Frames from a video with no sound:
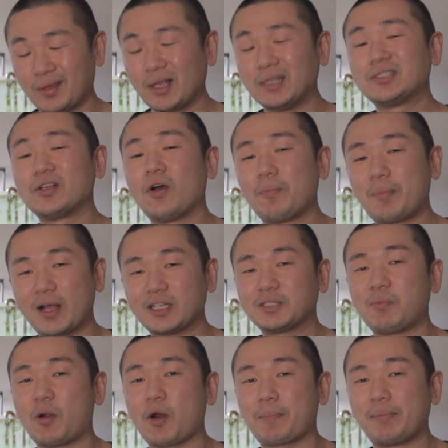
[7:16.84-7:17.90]
it's all about
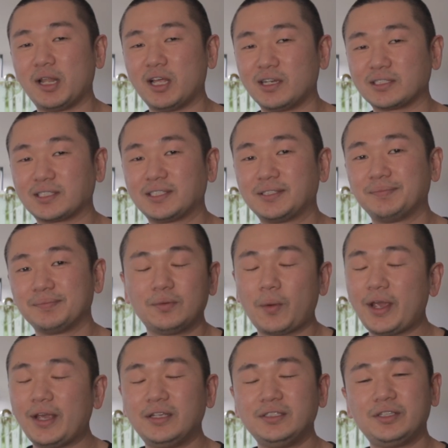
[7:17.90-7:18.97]
smart plugs.
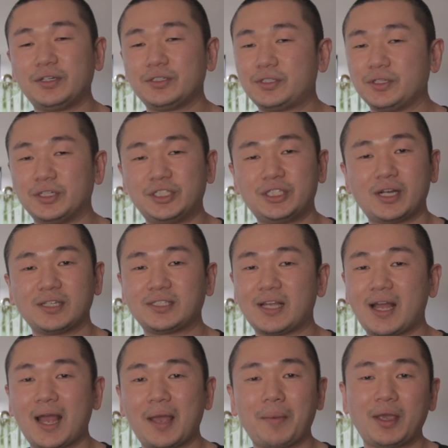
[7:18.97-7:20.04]
Way easier to adjust
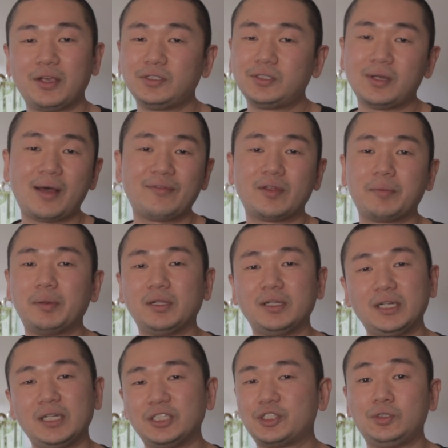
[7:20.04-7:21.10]
time, and you still have the
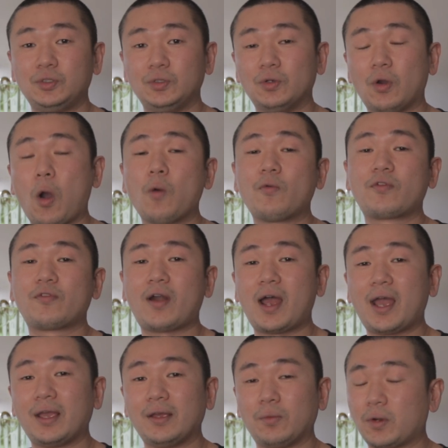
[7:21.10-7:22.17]
ability to
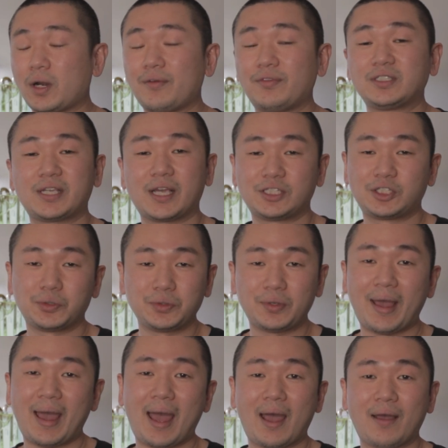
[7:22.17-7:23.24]
override whatever schedule you
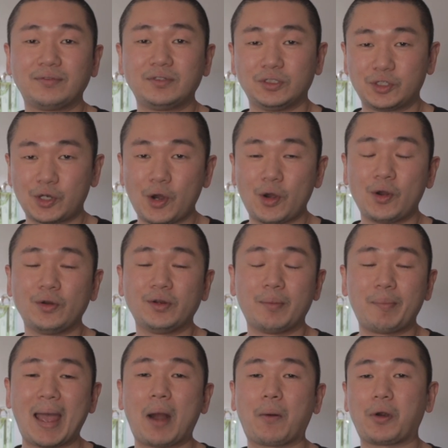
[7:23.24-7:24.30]
have to turn the
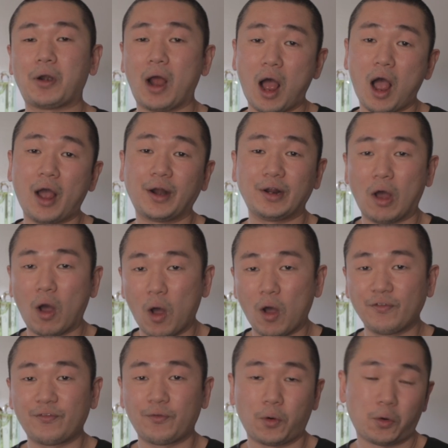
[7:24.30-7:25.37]
power on and
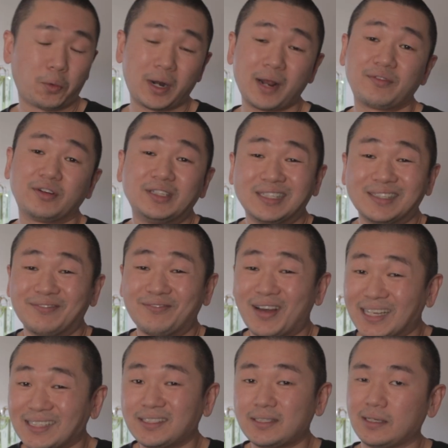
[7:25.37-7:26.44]
off for whatever
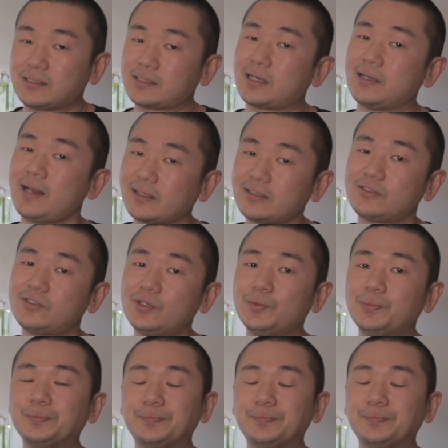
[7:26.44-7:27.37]
device is connected to.